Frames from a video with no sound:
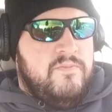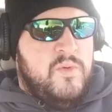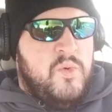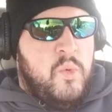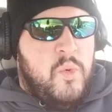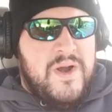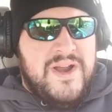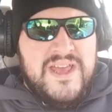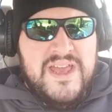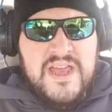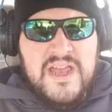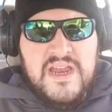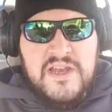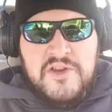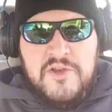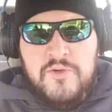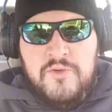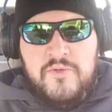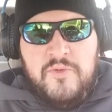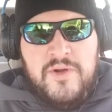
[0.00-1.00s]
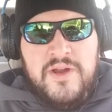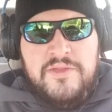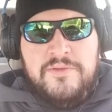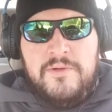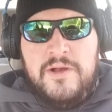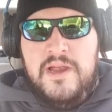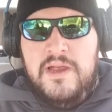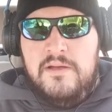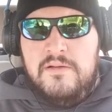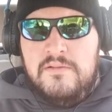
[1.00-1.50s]
22,
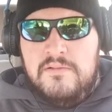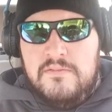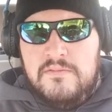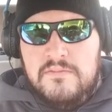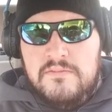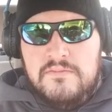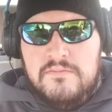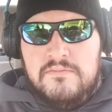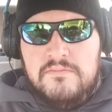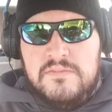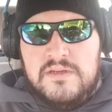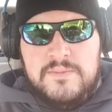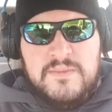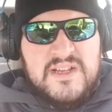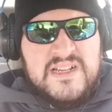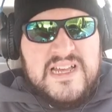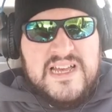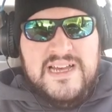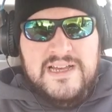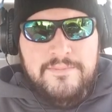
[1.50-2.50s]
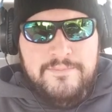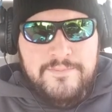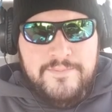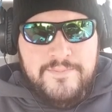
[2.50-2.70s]
23? Something like that.